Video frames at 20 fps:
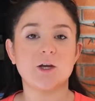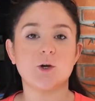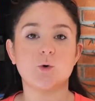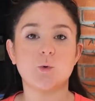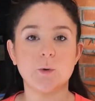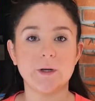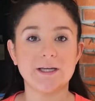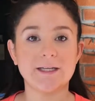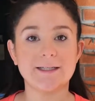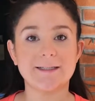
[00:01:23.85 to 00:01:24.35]

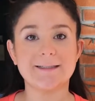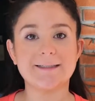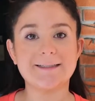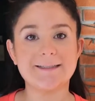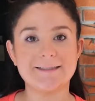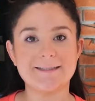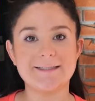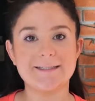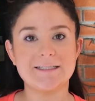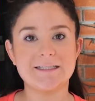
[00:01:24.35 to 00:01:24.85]
quick,
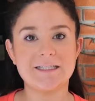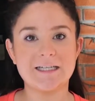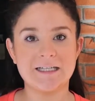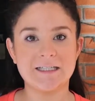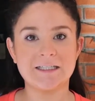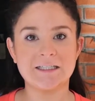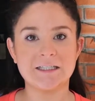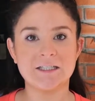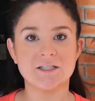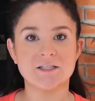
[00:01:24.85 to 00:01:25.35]
easy
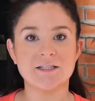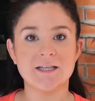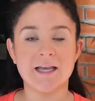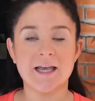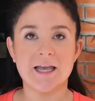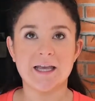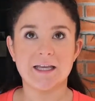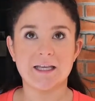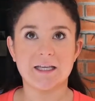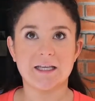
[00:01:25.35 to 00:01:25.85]
dinners,
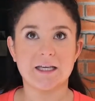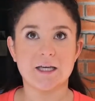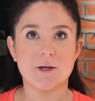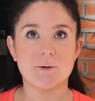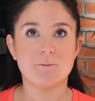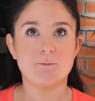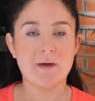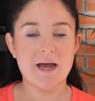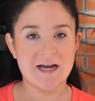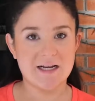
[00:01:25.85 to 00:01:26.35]

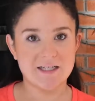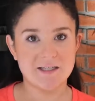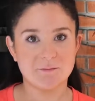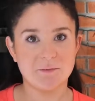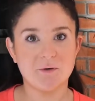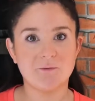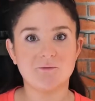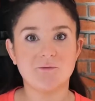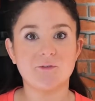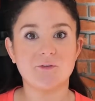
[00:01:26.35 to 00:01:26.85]
and
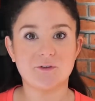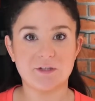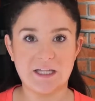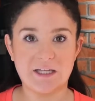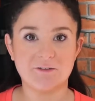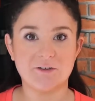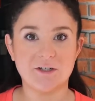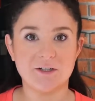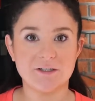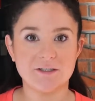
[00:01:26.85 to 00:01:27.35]
maximum
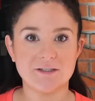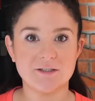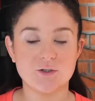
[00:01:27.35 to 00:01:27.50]
flavors.